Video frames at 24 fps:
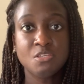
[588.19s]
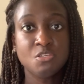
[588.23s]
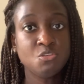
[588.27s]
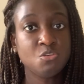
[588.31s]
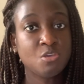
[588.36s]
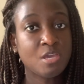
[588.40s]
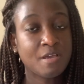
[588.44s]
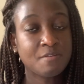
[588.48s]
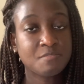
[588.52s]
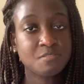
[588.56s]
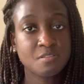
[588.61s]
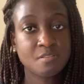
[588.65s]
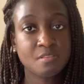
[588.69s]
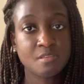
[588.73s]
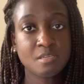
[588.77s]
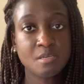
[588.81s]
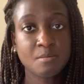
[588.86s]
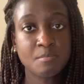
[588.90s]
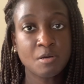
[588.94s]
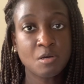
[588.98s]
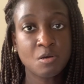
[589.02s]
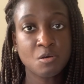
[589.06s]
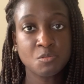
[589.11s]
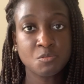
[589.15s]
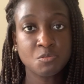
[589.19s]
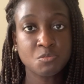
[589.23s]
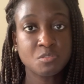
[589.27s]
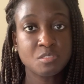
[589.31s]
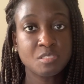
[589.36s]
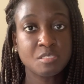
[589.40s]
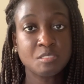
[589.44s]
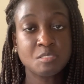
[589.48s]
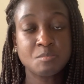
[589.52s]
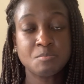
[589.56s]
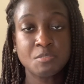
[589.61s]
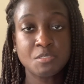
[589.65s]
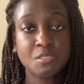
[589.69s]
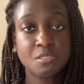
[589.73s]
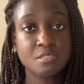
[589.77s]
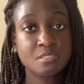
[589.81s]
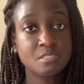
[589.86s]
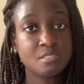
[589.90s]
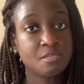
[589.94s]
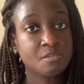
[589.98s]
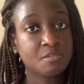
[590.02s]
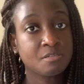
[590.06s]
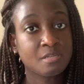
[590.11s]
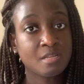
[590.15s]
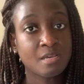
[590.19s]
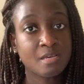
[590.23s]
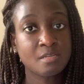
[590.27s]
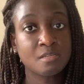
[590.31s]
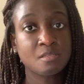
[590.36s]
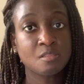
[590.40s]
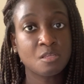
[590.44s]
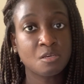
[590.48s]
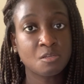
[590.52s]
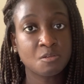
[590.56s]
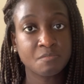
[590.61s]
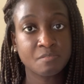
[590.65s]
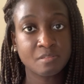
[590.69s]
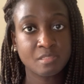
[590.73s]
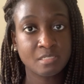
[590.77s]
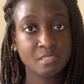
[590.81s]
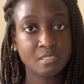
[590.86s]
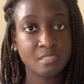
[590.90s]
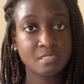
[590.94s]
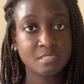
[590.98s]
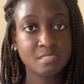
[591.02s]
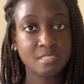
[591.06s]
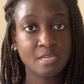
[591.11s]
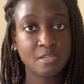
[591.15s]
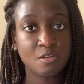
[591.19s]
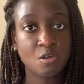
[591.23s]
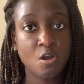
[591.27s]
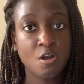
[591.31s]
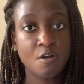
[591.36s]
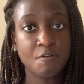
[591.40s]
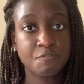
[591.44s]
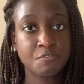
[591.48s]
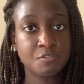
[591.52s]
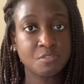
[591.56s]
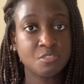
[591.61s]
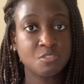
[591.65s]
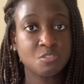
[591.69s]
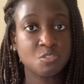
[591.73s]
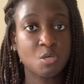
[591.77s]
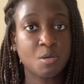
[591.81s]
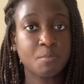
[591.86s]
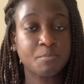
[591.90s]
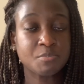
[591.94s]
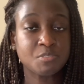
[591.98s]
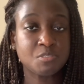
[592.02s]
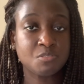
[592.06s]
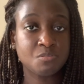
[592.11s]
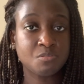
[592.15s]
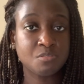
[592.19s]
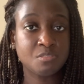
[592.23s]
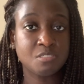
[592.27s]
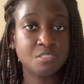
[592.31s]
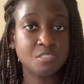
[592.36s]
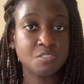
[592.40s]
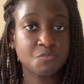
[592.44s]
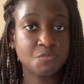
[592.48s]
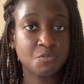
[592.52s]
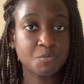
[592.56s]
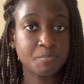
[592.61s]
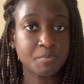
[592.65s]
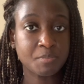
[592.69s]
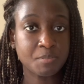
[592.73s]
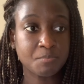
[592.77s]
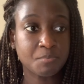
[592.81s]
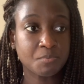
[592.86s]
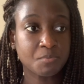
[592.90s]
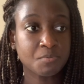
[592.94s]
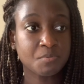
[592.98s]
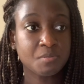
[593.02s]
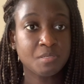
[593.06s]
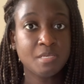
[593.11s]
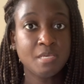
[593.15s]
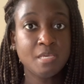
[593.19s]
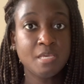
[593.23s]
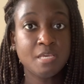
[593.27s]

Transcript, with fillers: You have to think about all those things because there are not a lot of clinics that offer these opportunities for people.